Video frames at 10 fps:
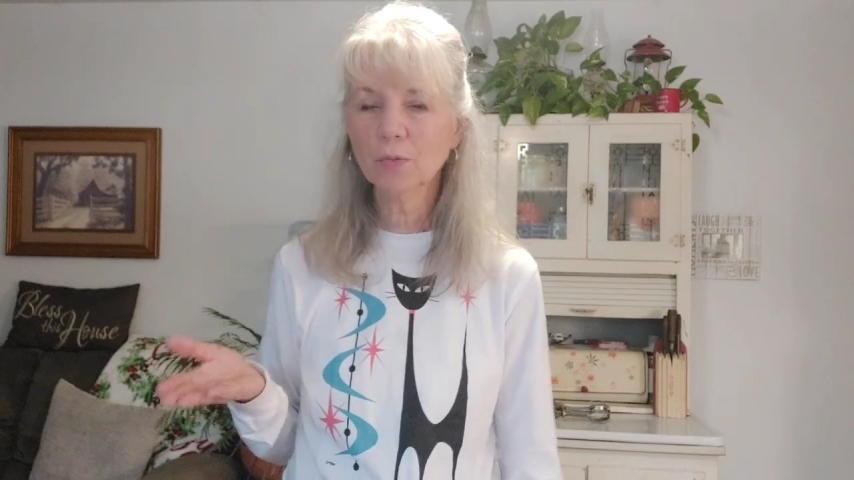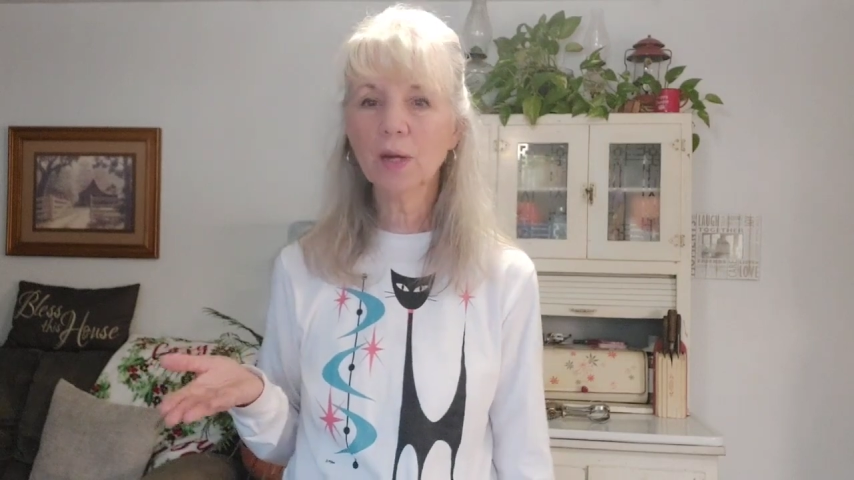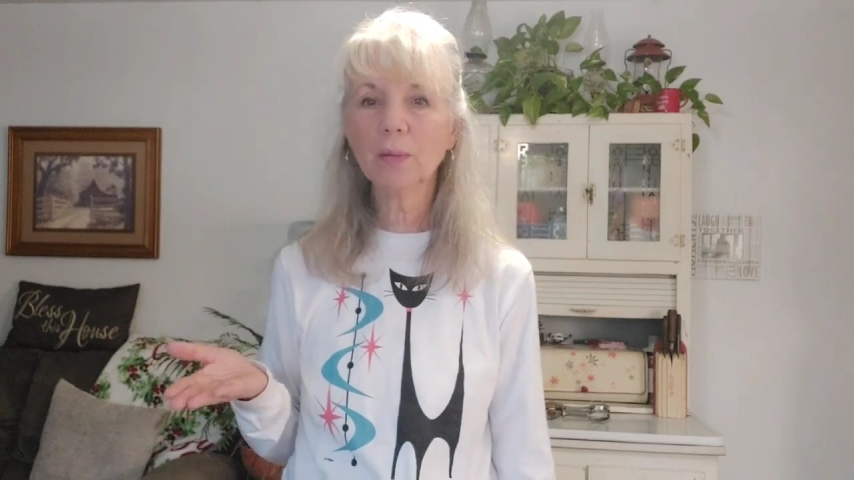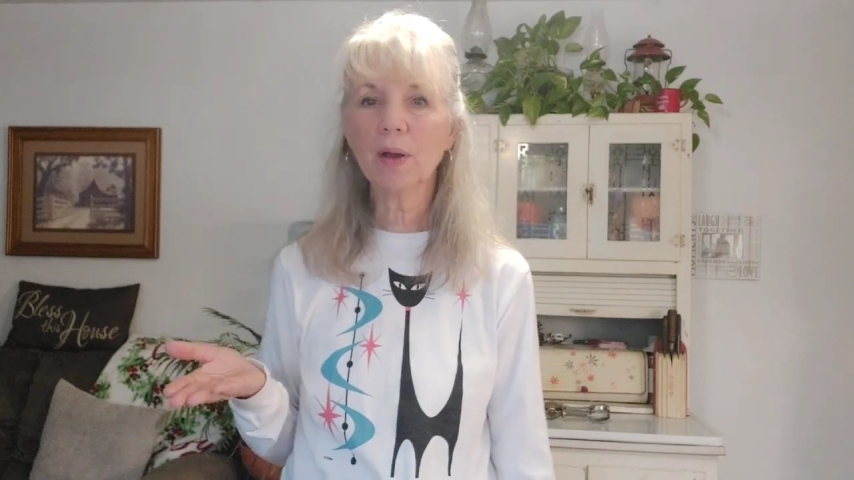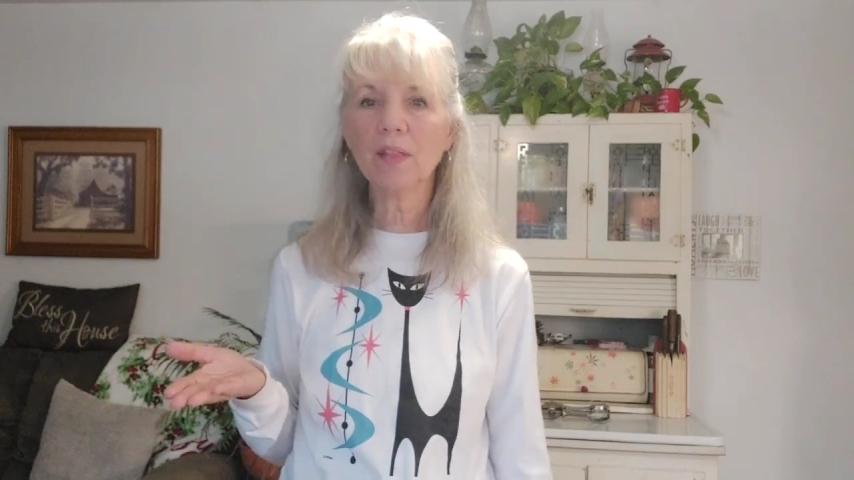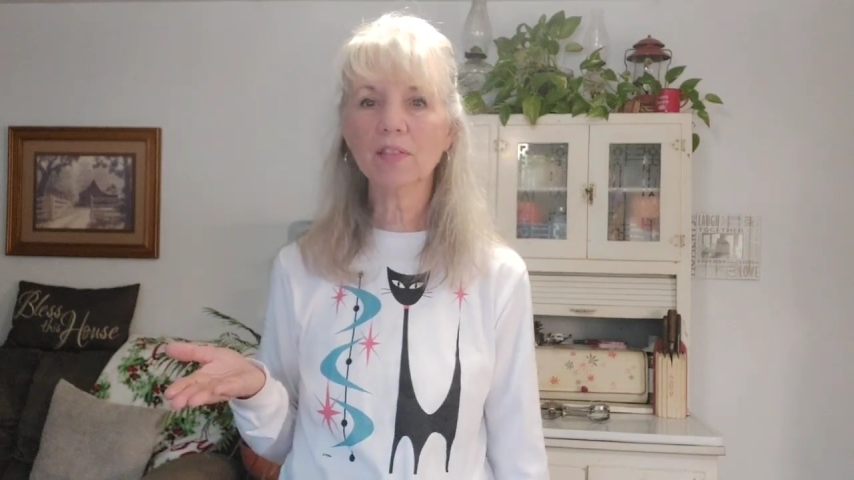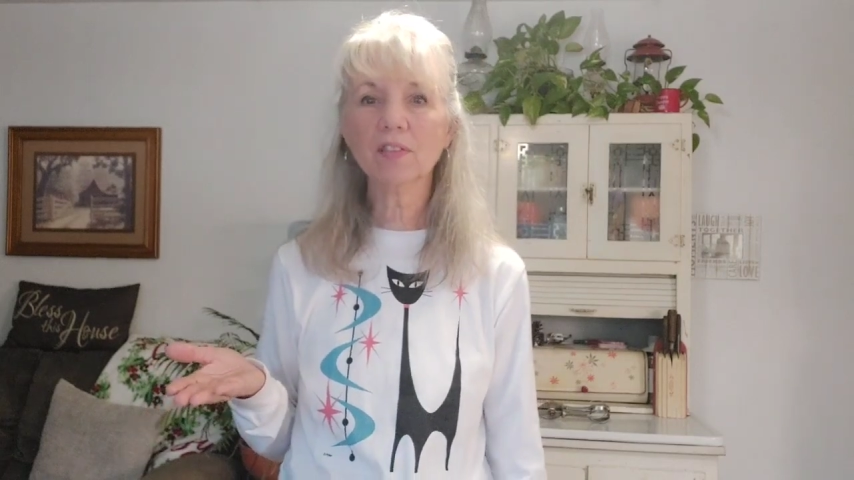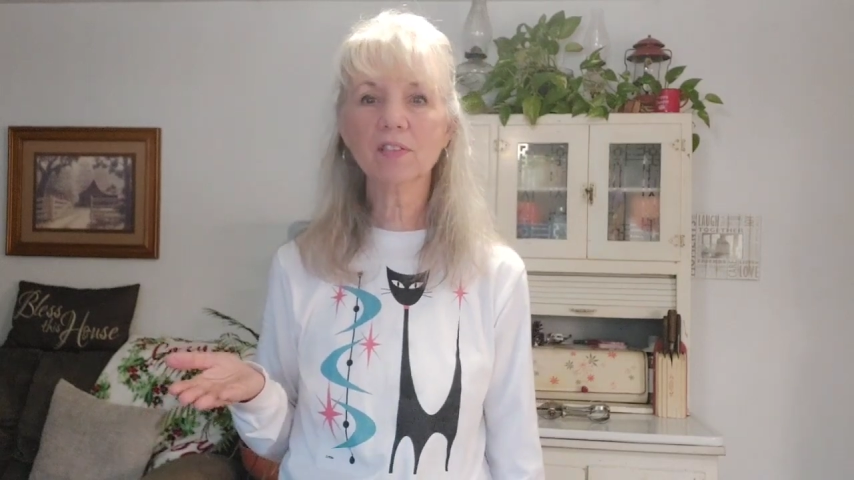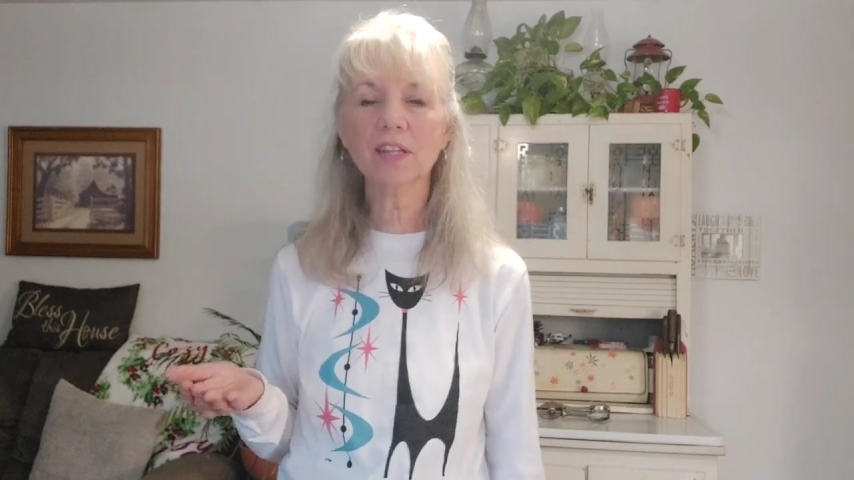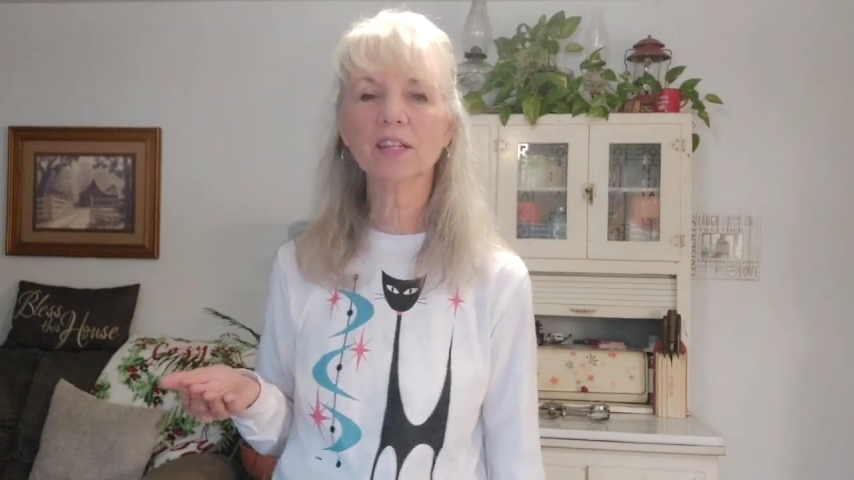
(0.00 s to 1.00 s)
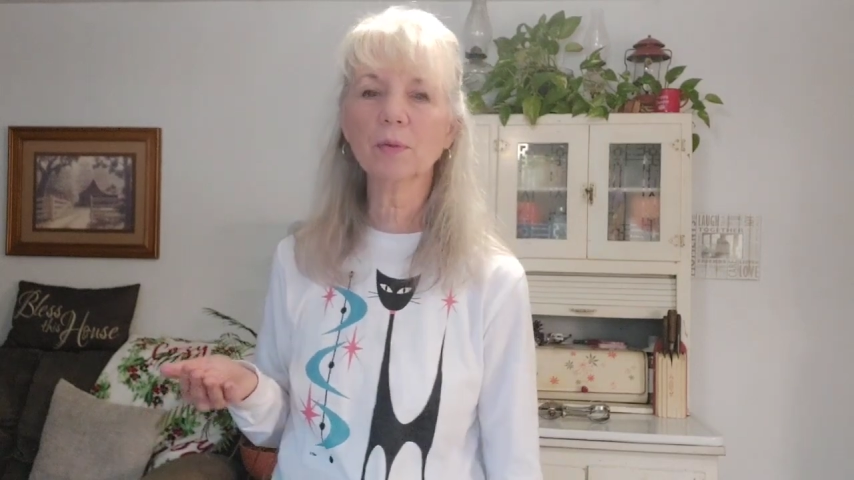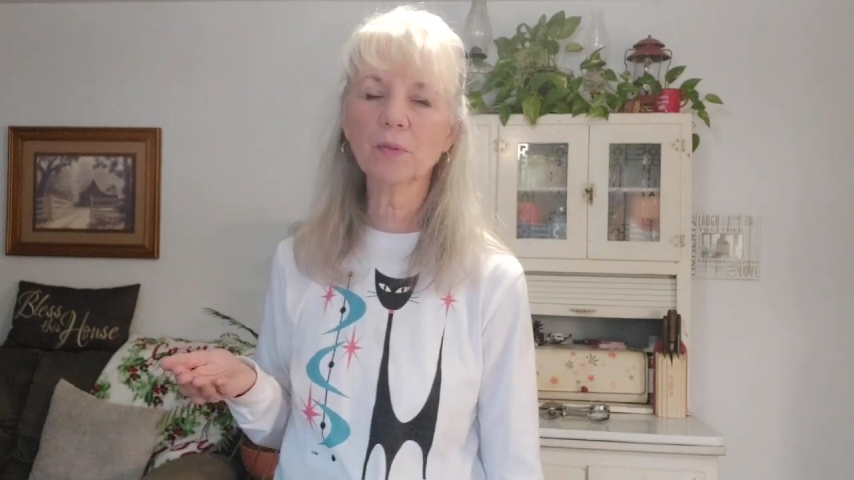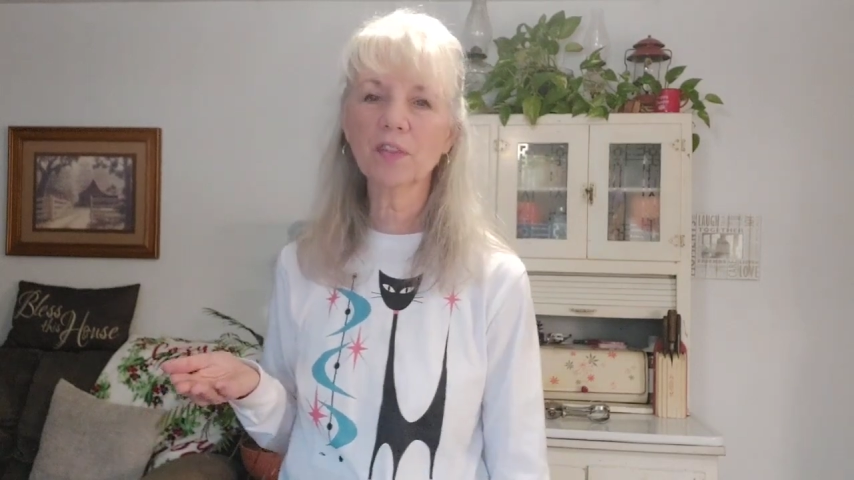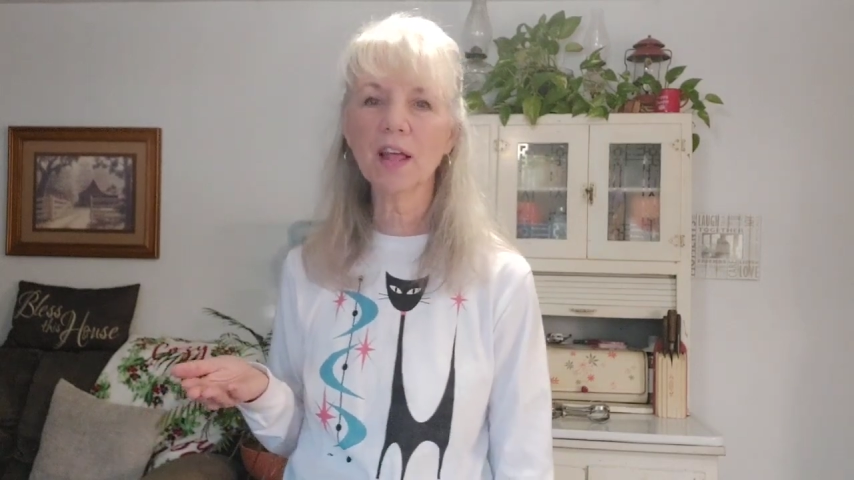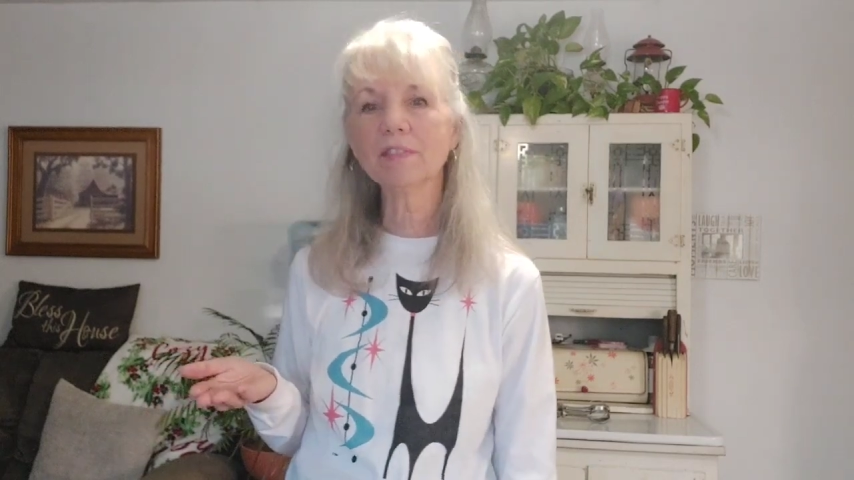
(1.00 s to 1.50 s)
So anyway, this is Linda
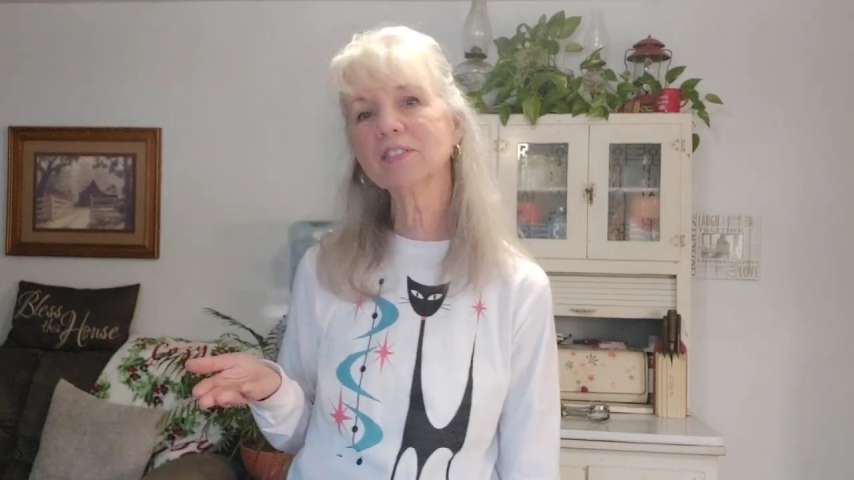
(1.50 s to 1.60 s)
with the Life